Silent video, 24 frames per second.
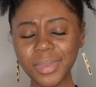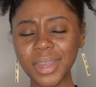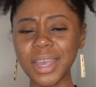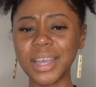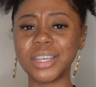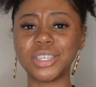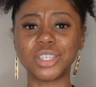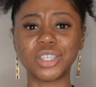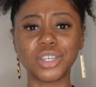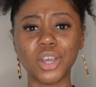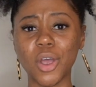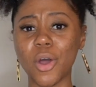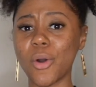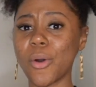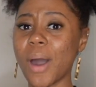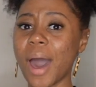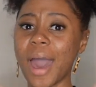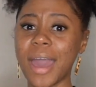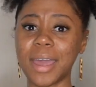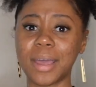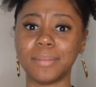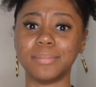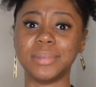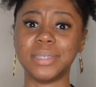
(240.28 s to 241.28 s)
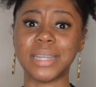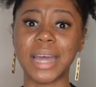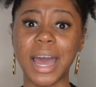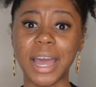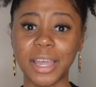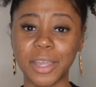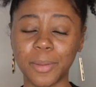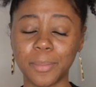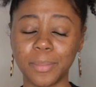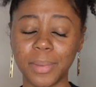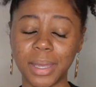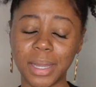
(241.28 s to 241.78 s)
And so I am
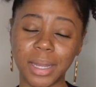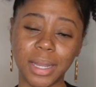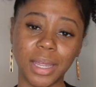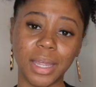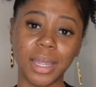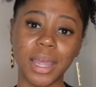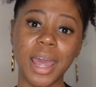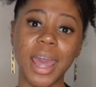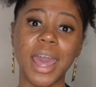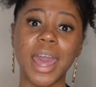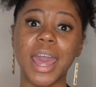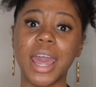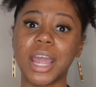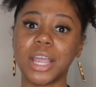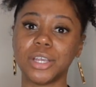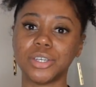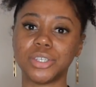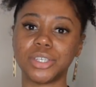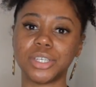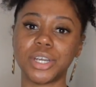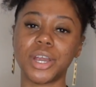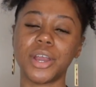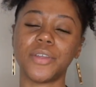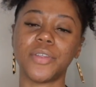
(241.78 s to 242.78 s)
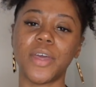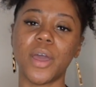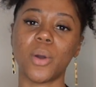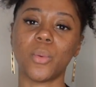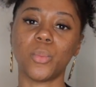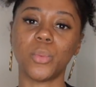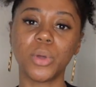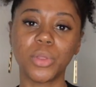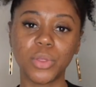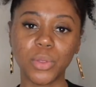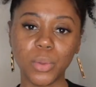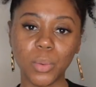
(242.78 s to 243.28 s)
documenting and sharing
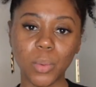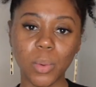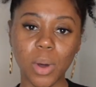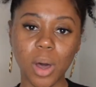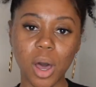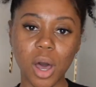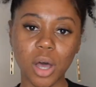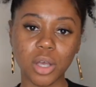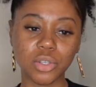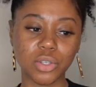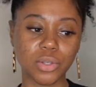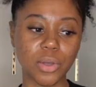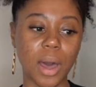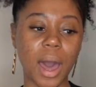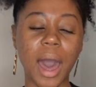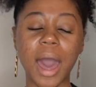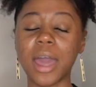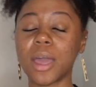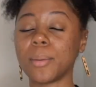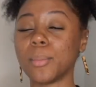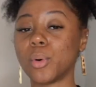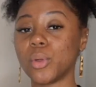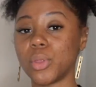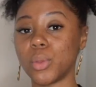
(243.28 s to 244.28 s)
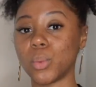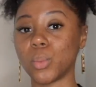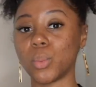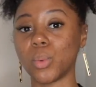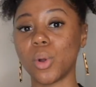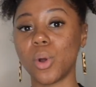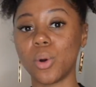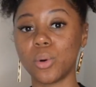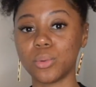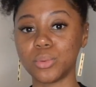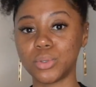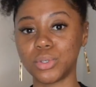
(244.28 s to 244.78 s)
that with you all. So I am on the
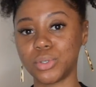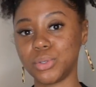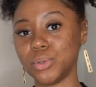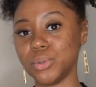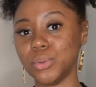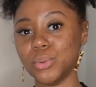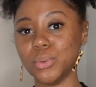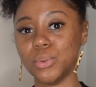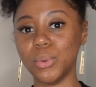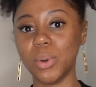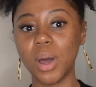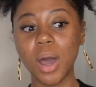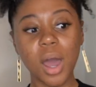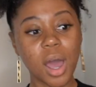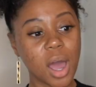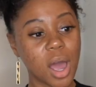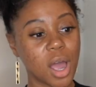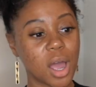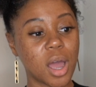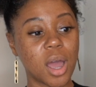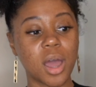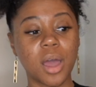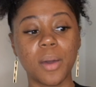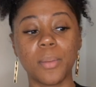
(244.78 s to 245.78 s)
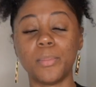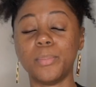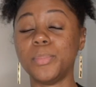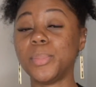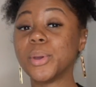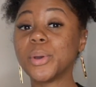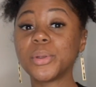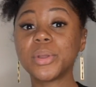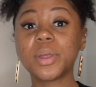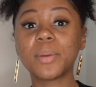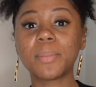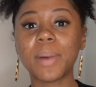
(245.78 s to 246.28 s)
road to
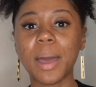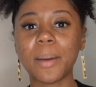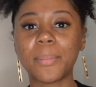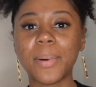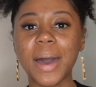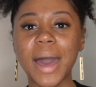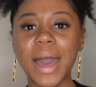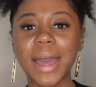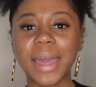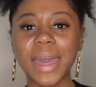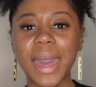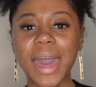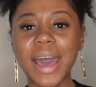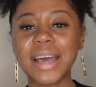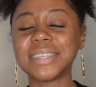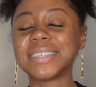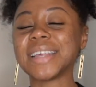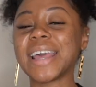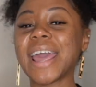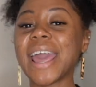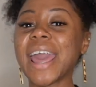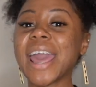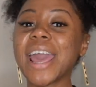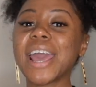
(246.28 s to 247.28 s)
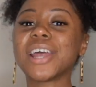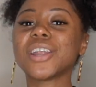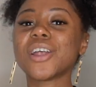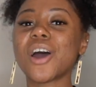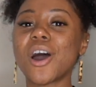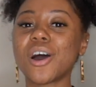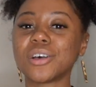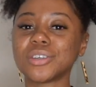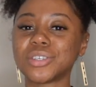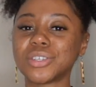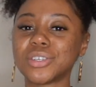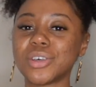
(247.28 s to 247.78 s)
building my podcast and
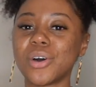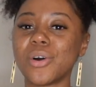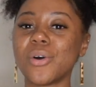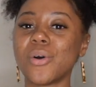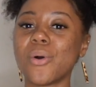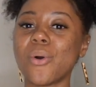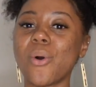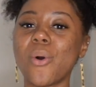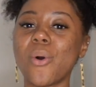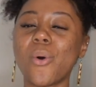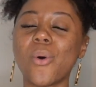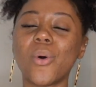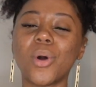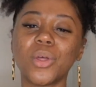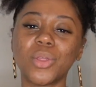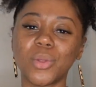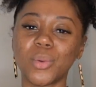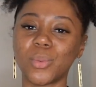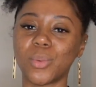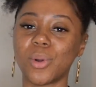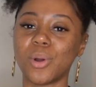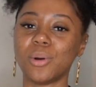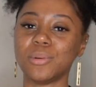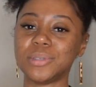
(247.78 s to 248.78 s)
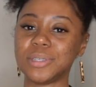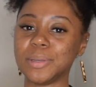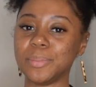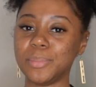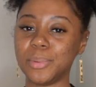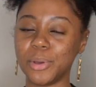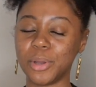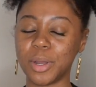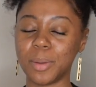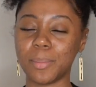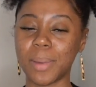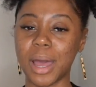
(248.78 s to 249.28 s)
also on the road to
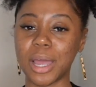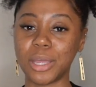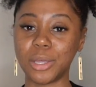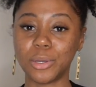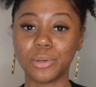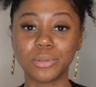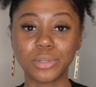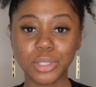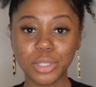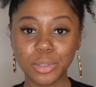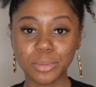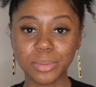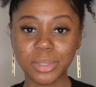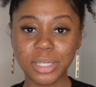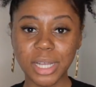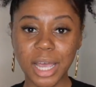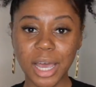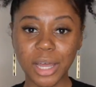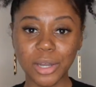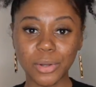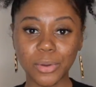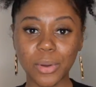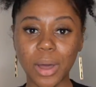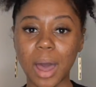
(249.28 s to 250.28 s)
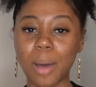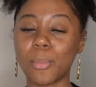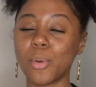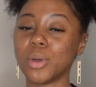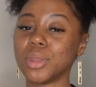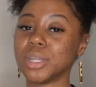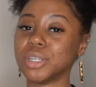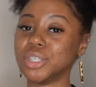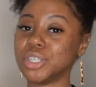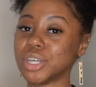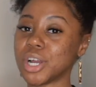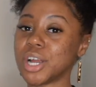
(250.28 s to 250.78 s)
building my YouTube channel. I'm on
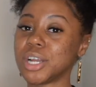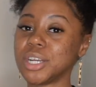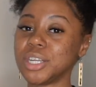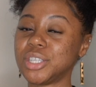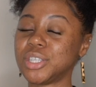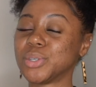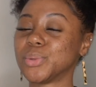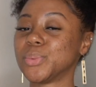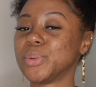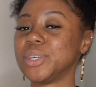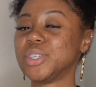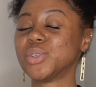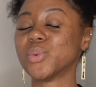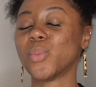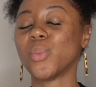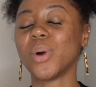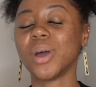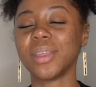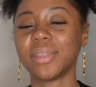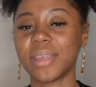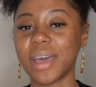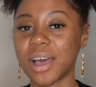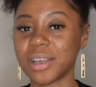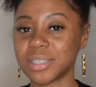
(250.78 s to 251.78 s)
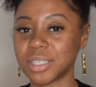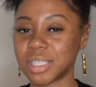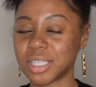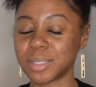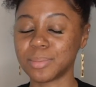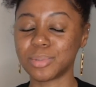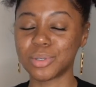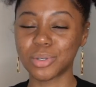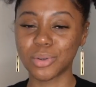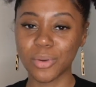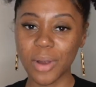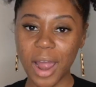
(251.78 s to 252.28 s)
the journey to reach 1,000
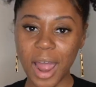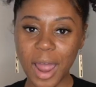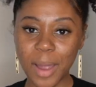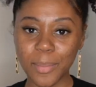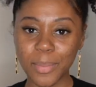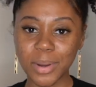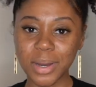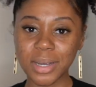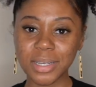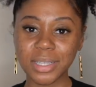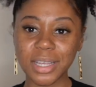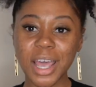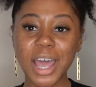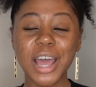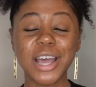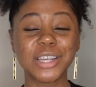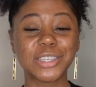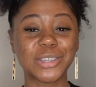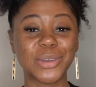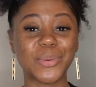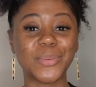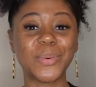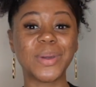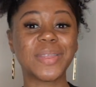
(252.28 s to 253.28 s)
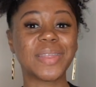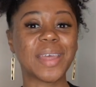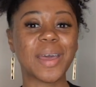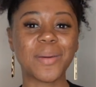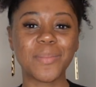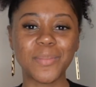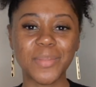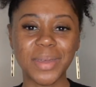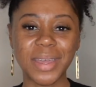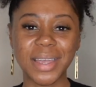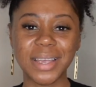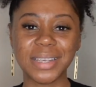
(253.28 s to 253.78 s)
subscribers. So with
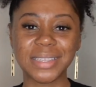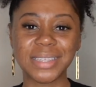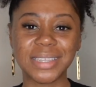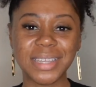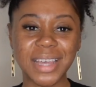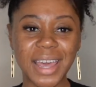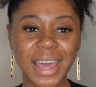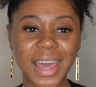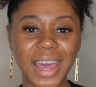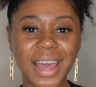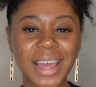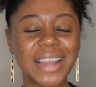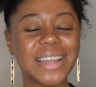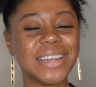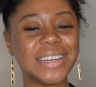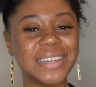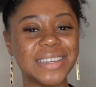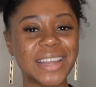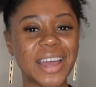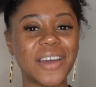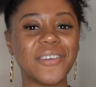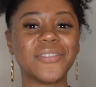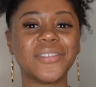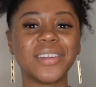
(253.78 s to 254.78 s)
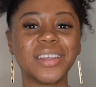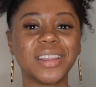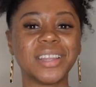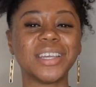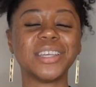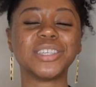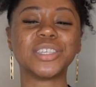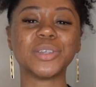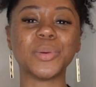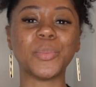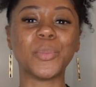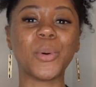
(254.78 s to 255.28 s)
that being said, definitely
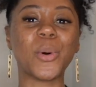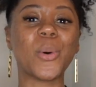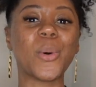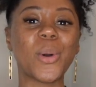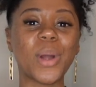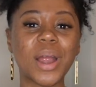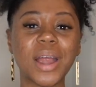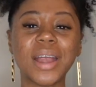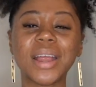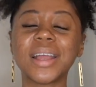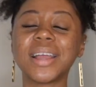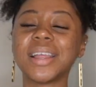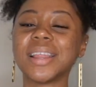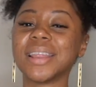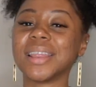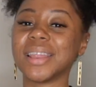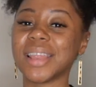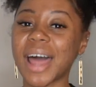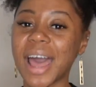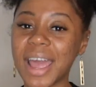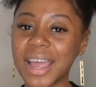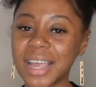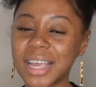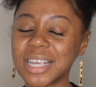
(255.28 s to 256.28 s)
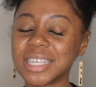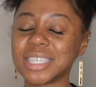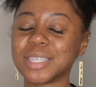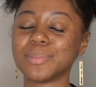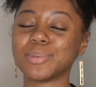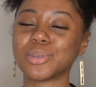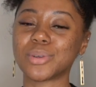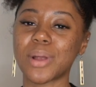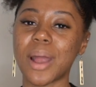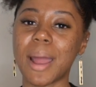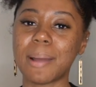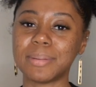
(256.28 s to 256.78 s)
support, like, and
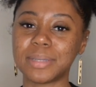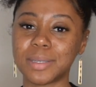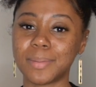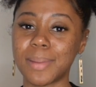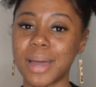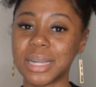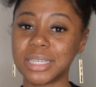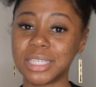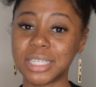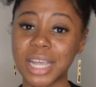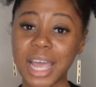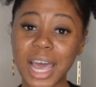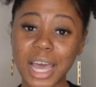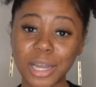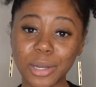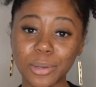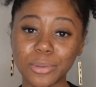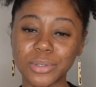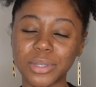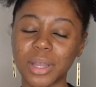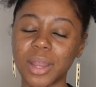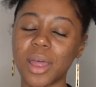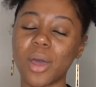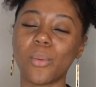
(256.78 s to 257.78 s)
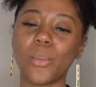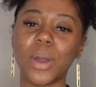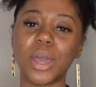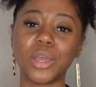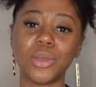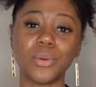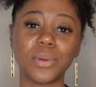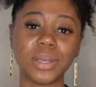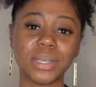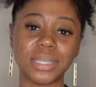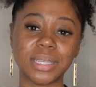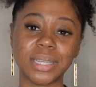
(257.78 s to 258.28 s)
subscribe to my channel so that way
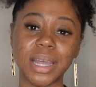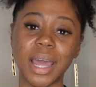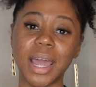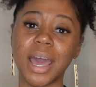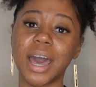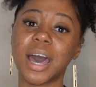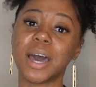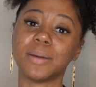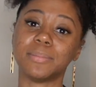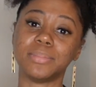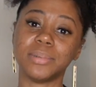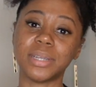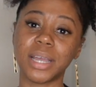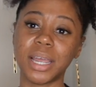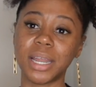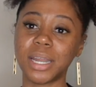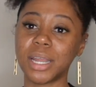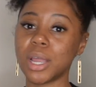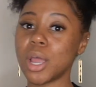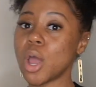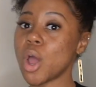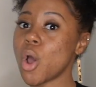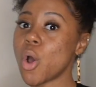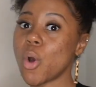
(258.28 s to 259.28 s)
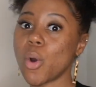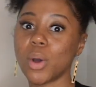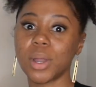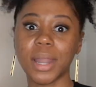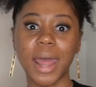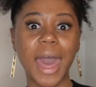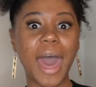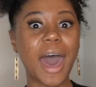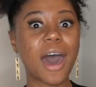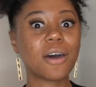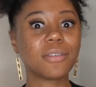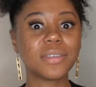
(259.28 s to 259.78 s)
you can stay updated on
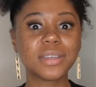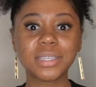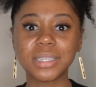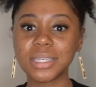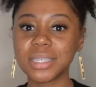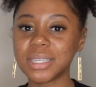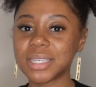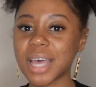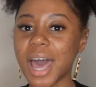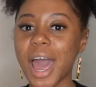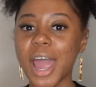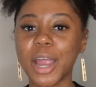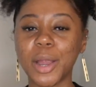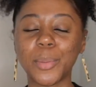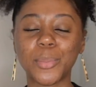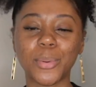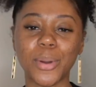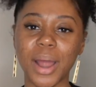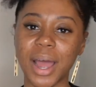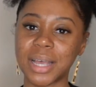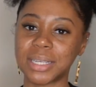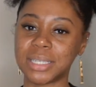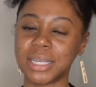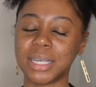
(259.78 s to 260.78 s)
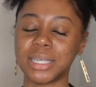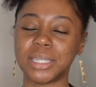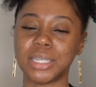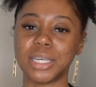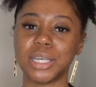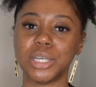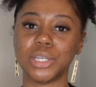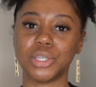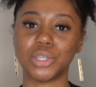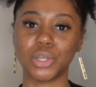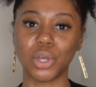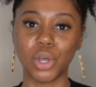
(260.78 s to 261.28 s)
how this entire process
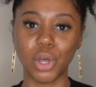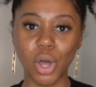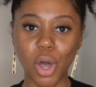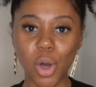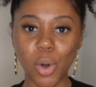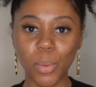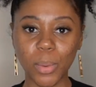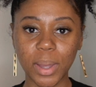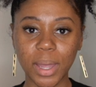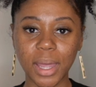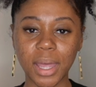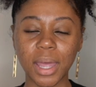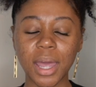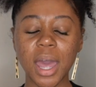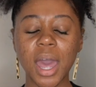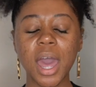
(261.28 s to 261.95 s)
is going.